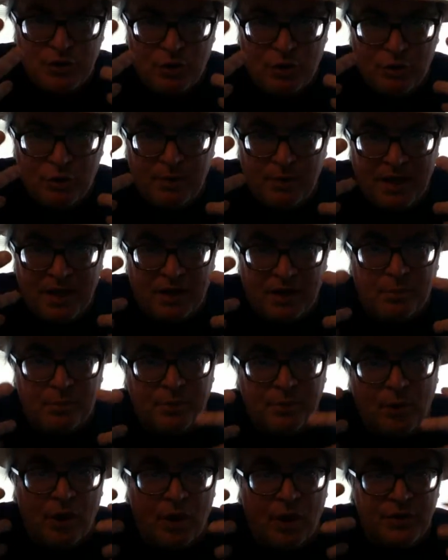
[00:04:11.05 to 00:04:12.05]
or they're made out of
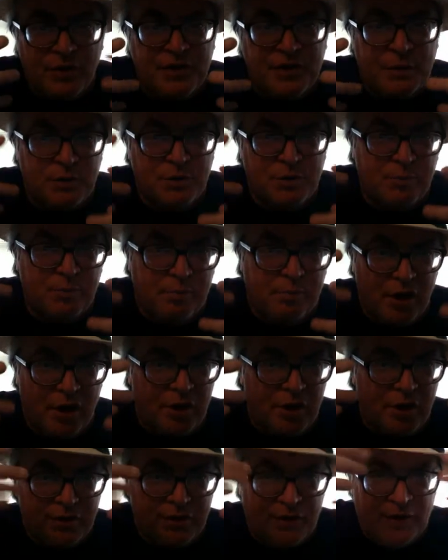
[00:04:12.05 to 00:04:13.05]
bronze that was
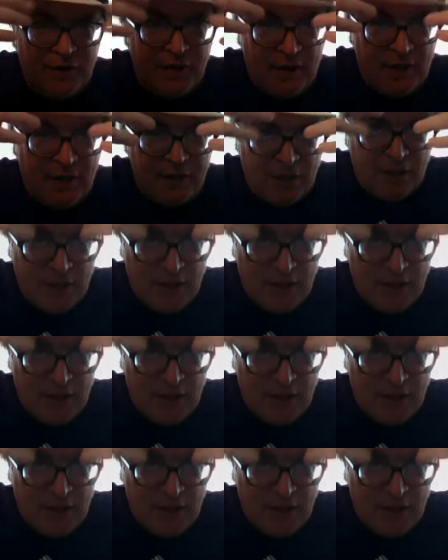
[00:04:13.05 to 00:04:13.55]
burnt, and they had